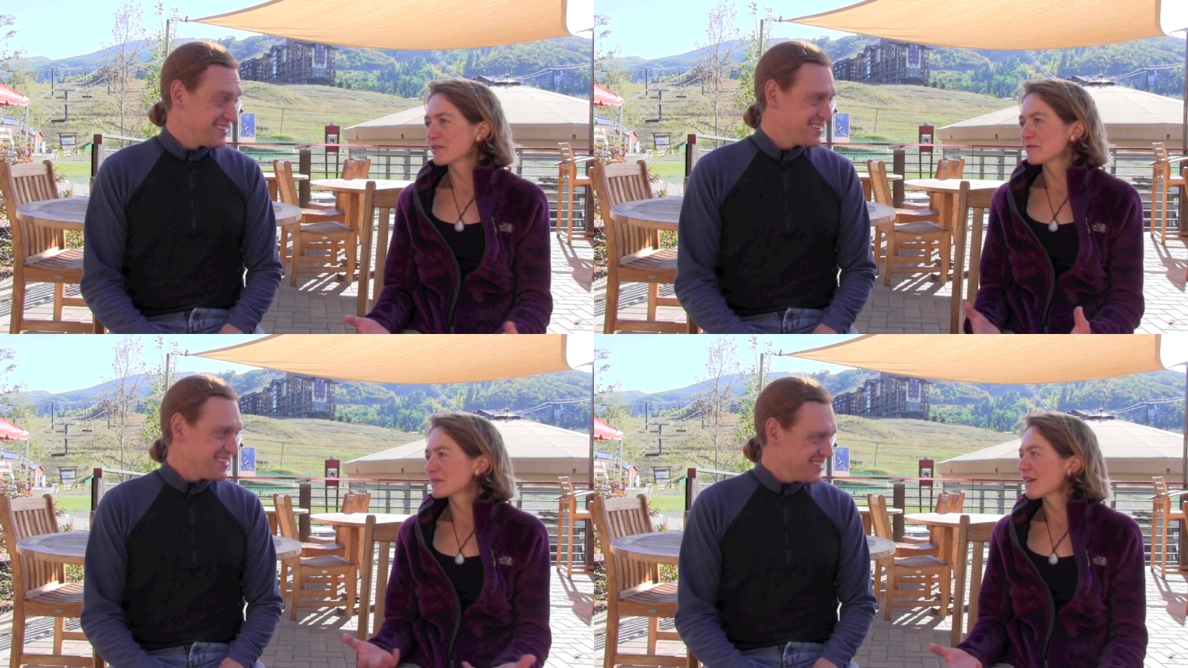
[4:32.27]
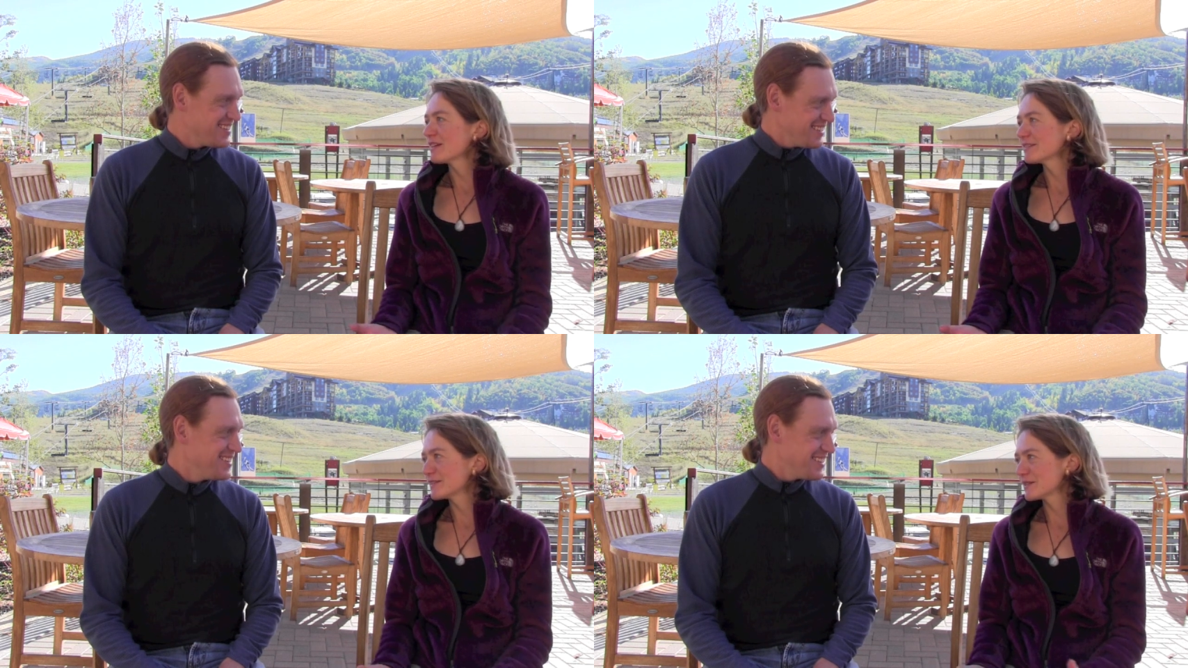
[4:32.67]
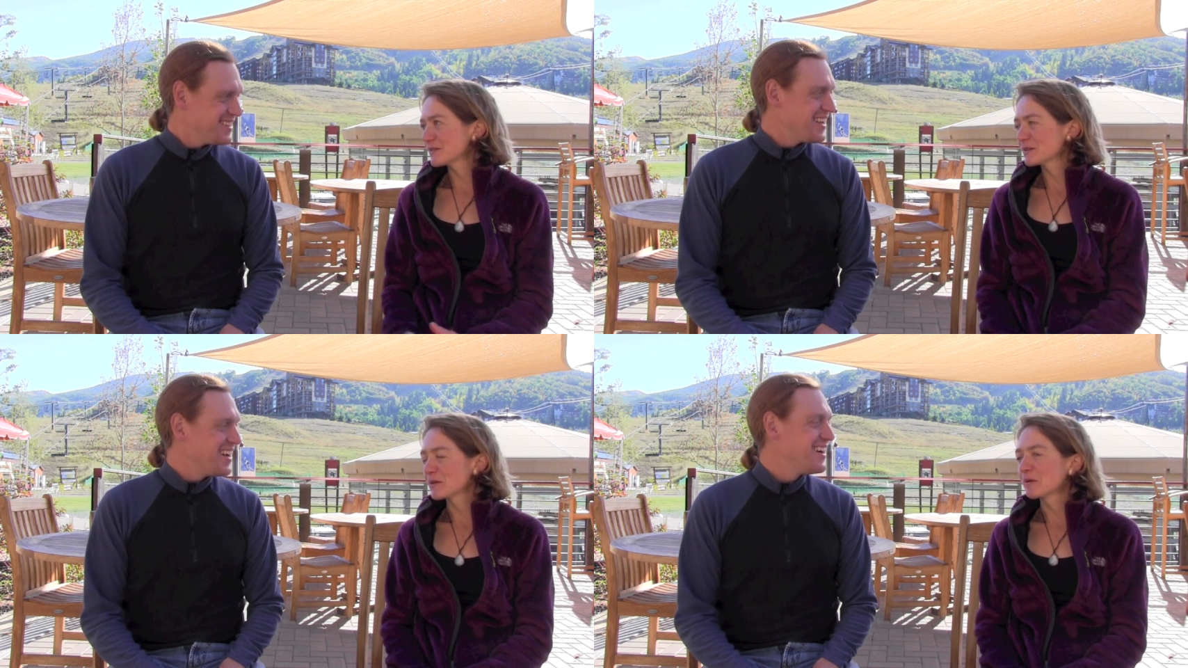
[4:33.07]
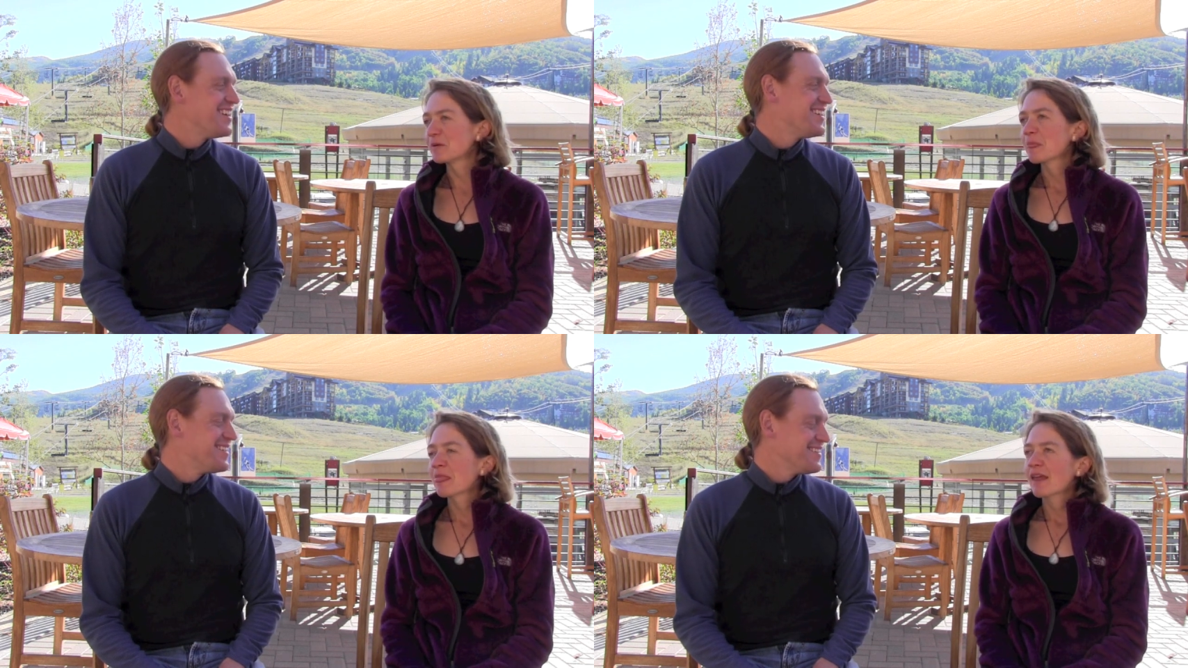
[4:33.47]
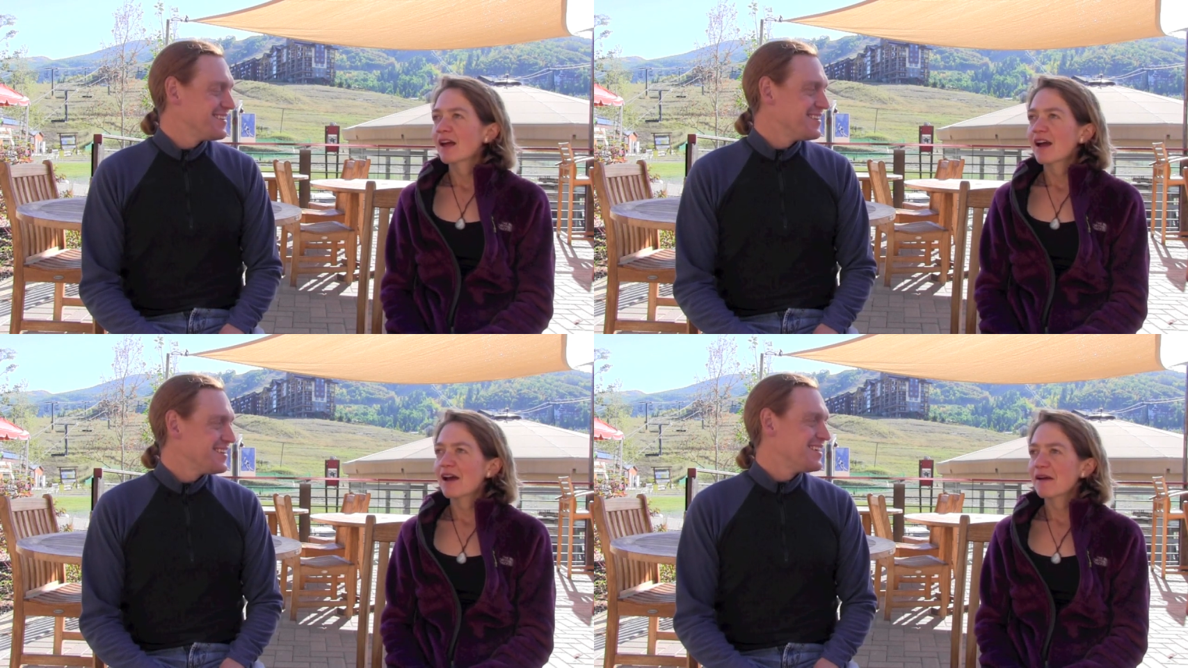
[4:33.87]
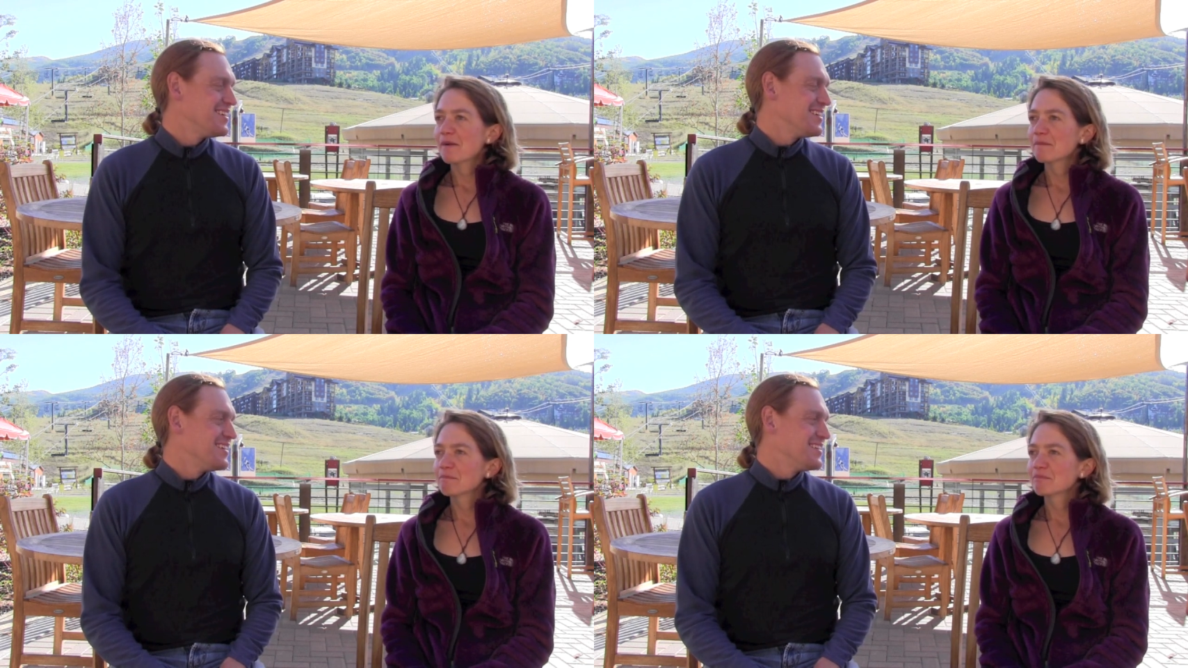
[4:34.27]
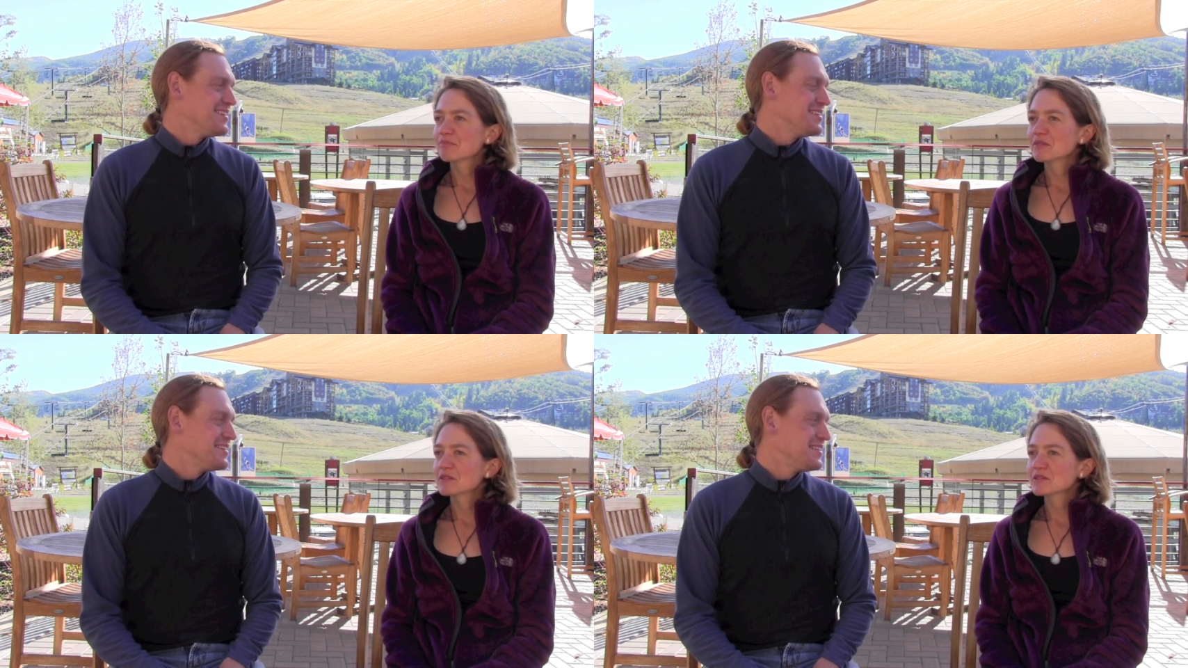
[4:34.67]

Speaker 1: with themselves. Yeah. You know? Um.